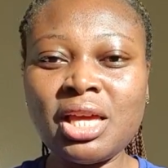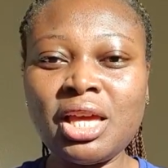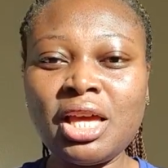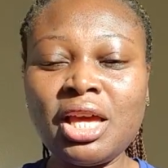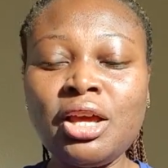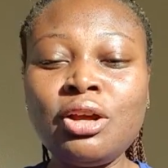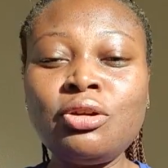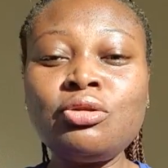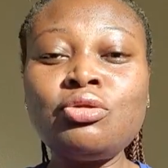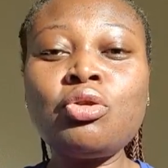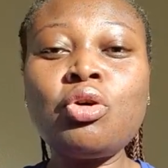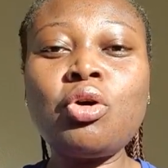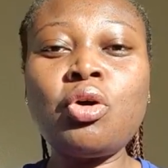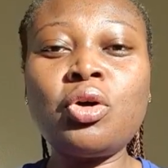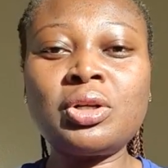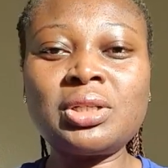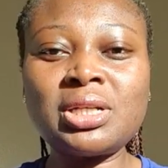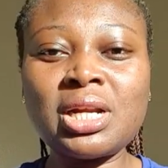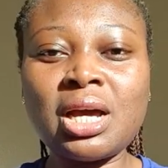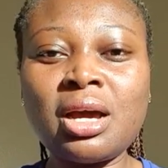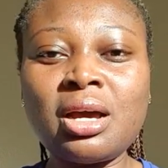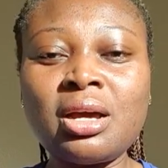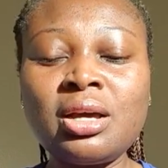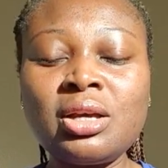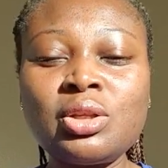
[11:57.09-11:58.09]
in
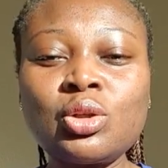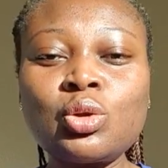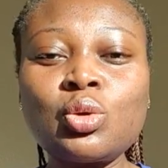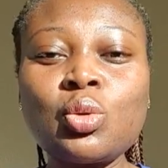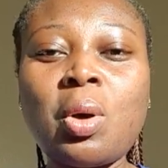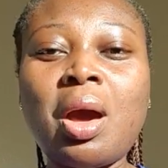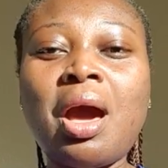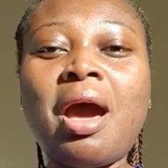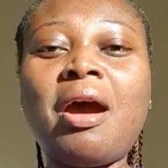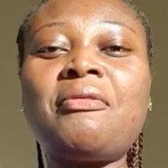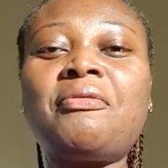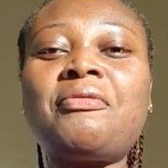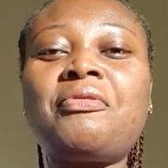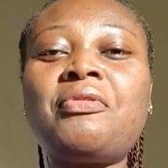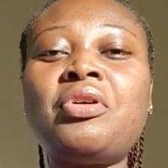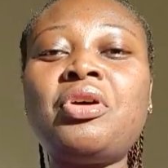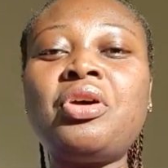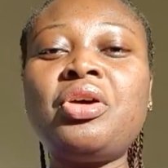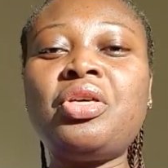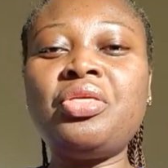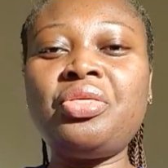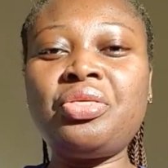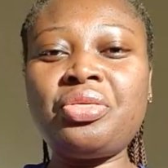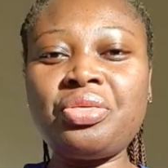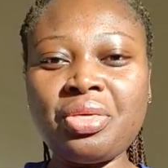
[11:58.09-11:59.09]
order to have
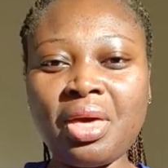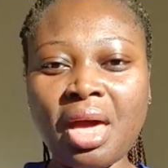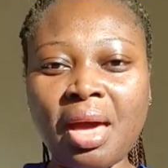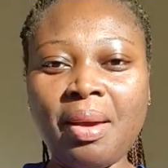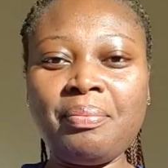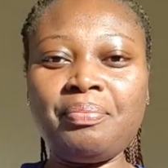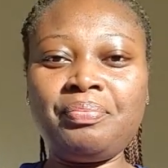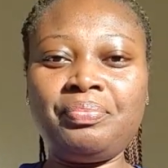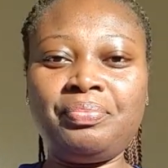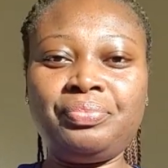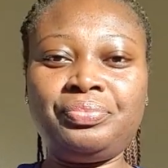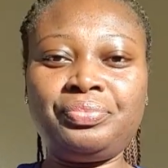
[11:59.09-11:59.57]
them